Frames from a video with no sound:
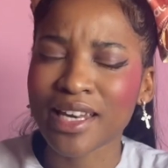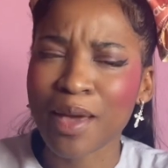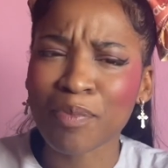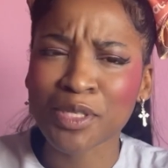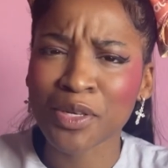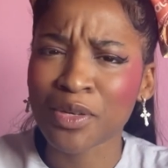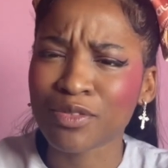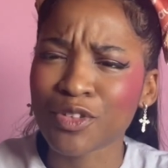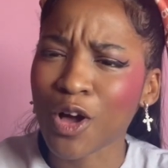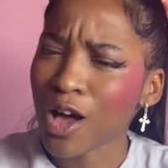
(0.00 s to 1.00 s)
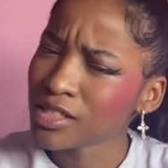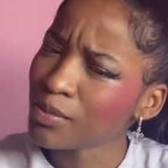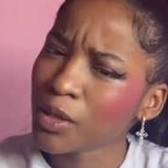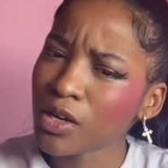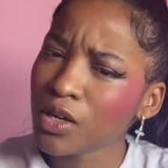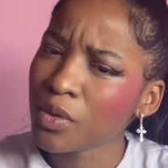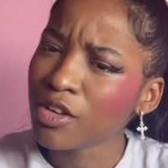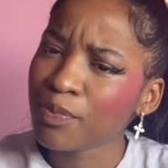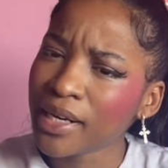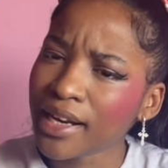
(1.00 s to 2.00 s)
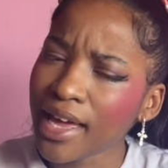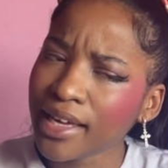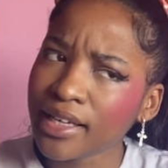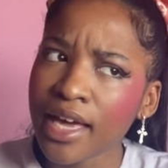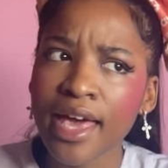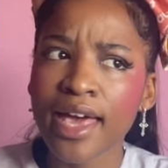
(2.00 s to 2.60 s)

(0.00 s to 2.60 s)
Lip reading: episode of Gossip Girl would have been like